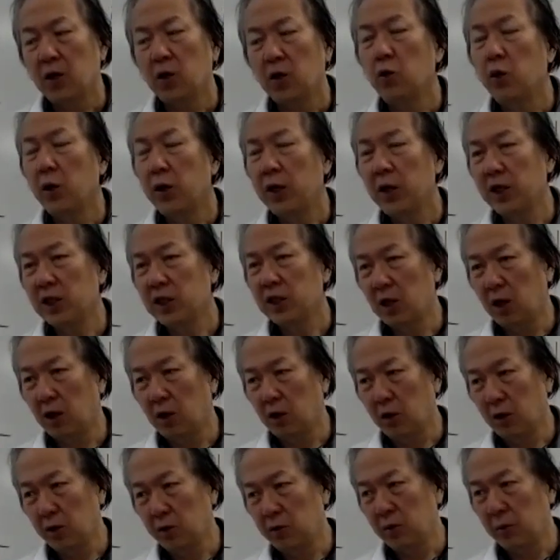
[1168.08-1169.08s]
you release the
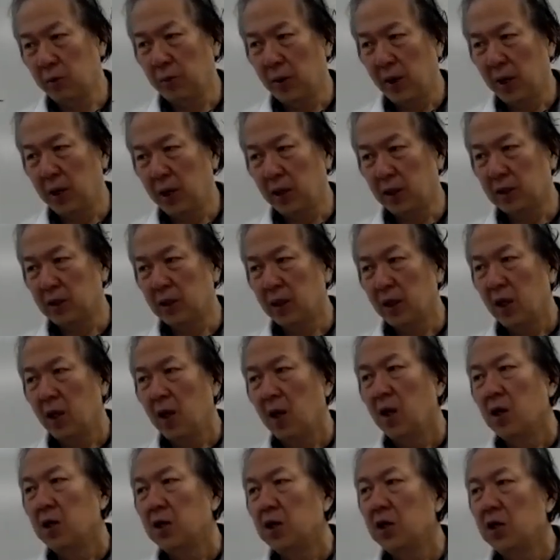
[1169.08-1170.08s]
OH minus.
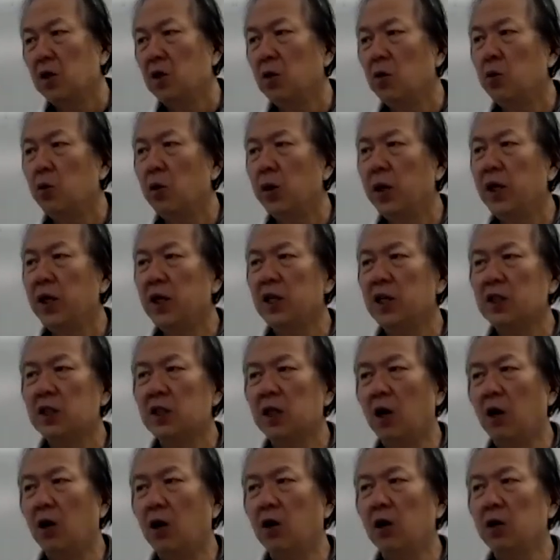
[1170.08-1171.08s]
You release
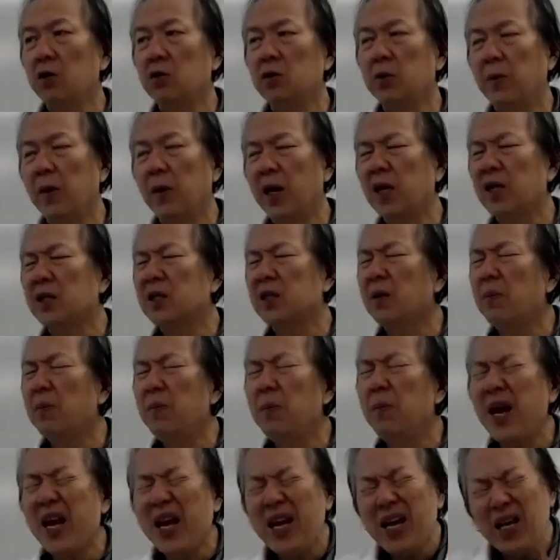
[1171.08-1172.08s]
the OH minus,
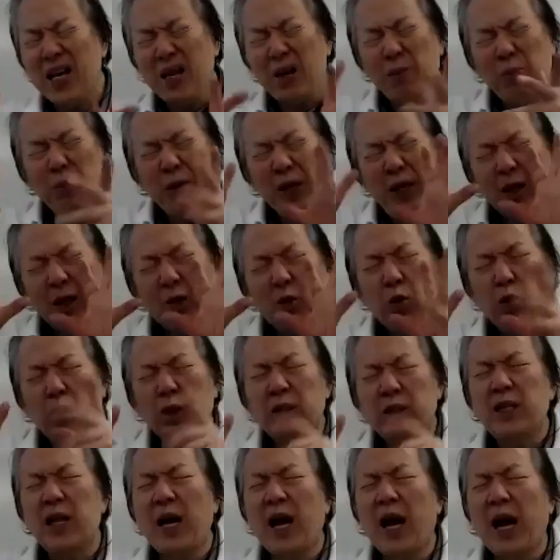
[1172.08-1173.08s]
maybe
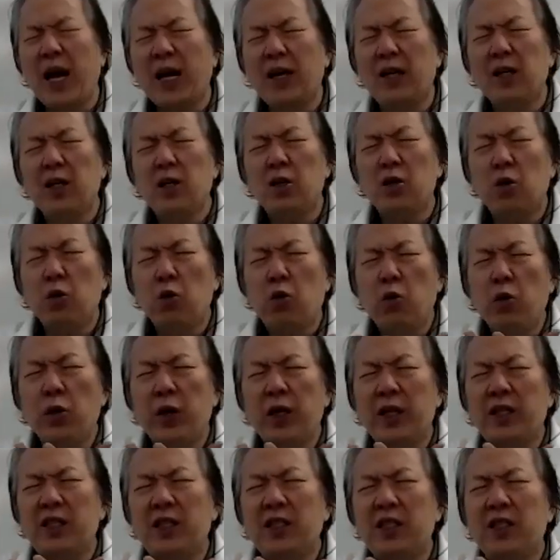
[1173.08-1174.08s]
looks like you
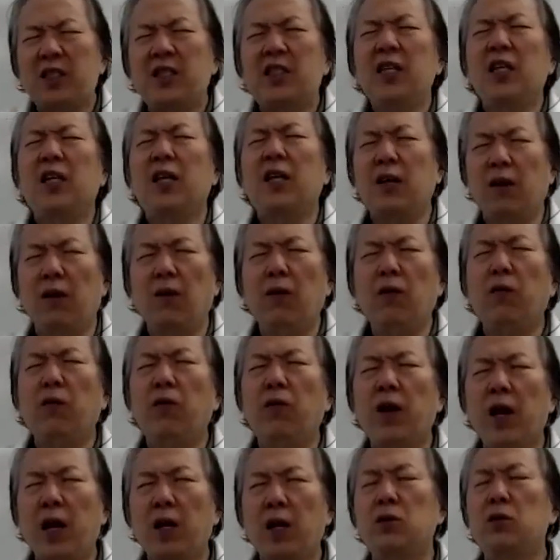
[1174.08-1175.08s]
receive
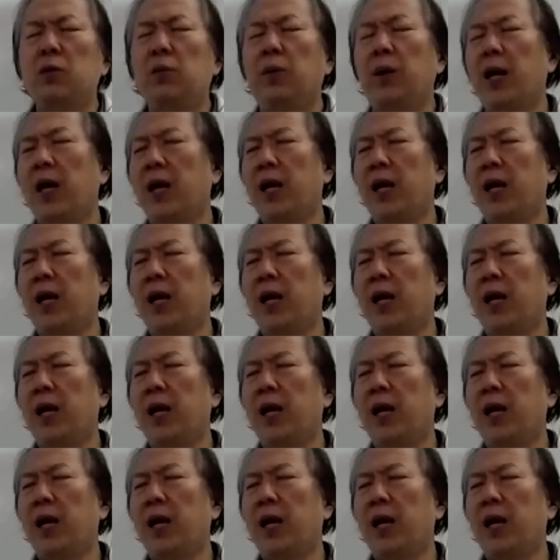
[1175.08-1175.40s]
H+.